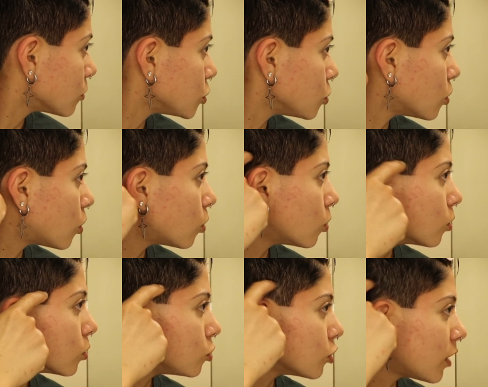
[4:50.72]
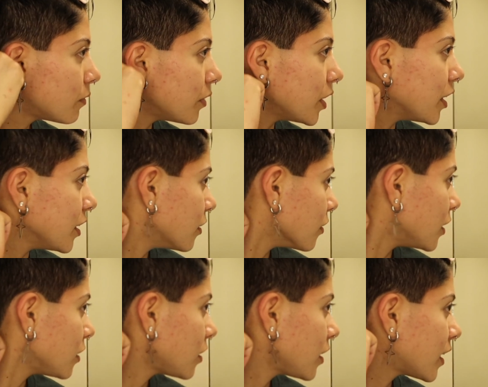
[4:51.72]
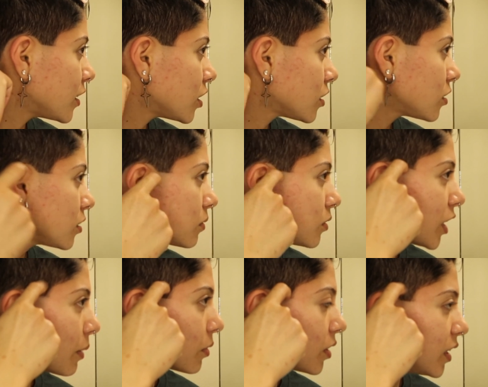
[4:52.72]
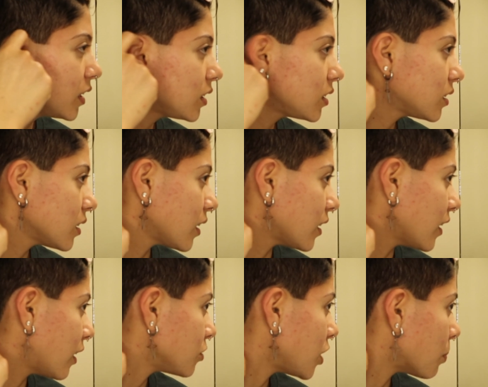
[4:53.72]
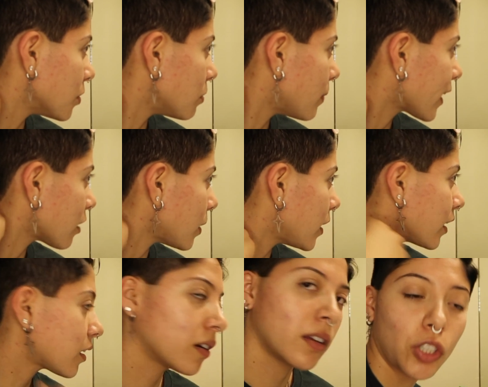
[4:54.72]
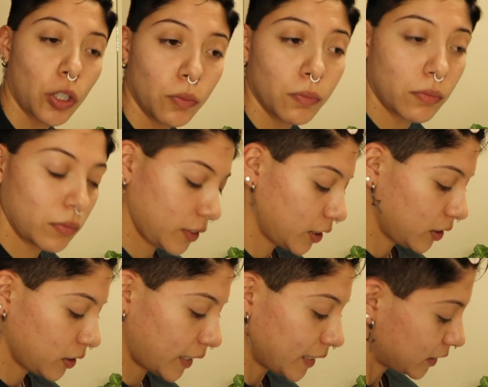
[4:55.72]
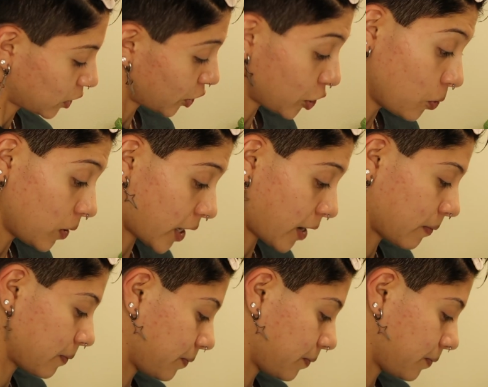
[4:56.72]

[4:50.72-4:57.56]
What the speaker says: do a whole drop fade or anything. I just taper this, and then I'll taper the back of my neck. So, let's start doing that.